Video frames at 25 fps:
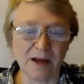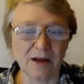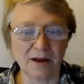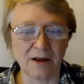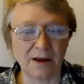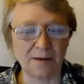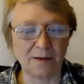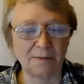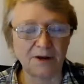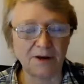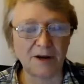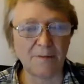
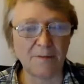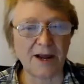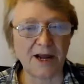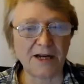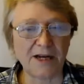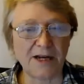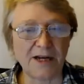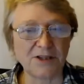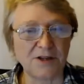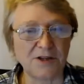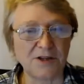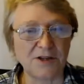I mean,
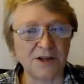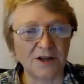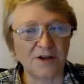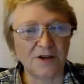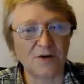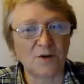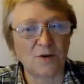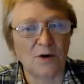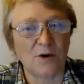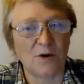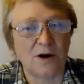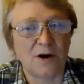imagine that
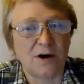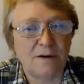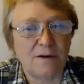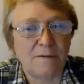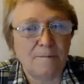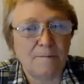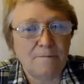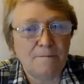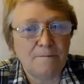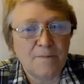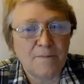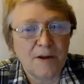you
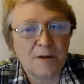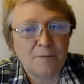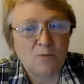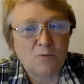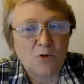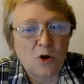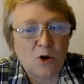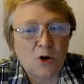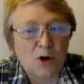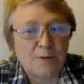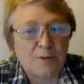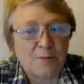are
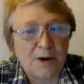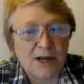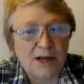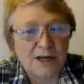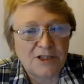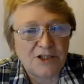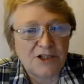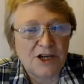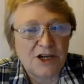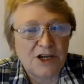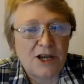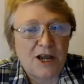employed by
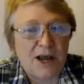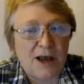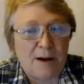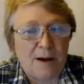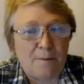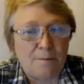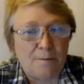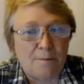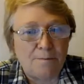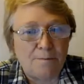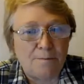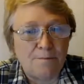
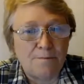GM.